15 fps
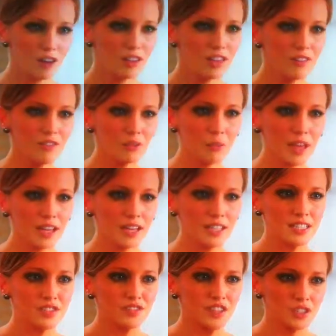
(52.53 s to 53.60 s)
All I've ever been
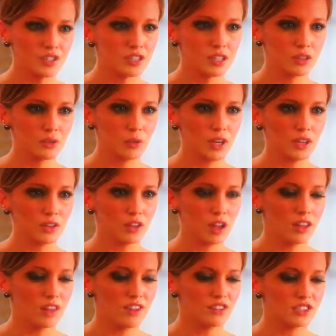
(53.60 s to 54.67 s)
is fiercely loyal.
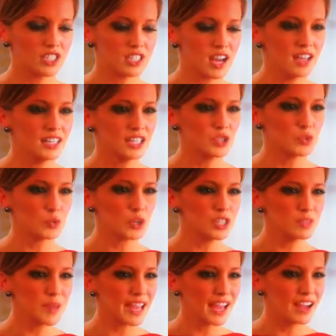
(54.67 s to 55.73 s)
All I've ever done is
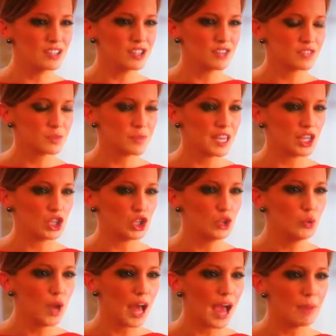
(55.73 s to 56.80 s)
worked my ass off to make
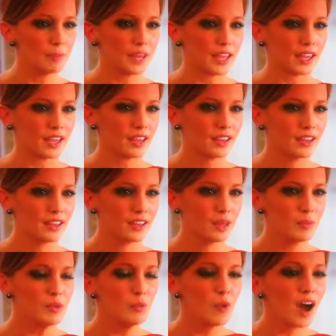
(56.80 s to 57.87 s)
you happy. I
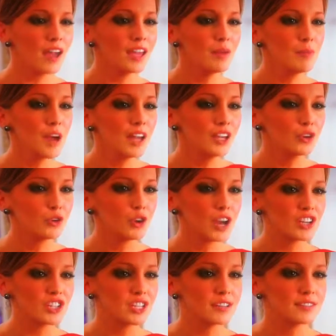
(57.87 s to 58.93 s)
mean, why am I your
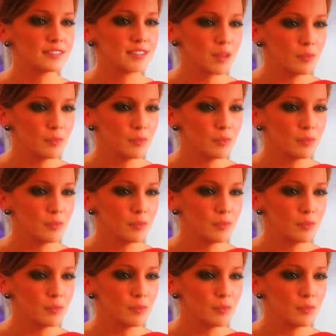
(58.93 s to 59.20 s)
crash test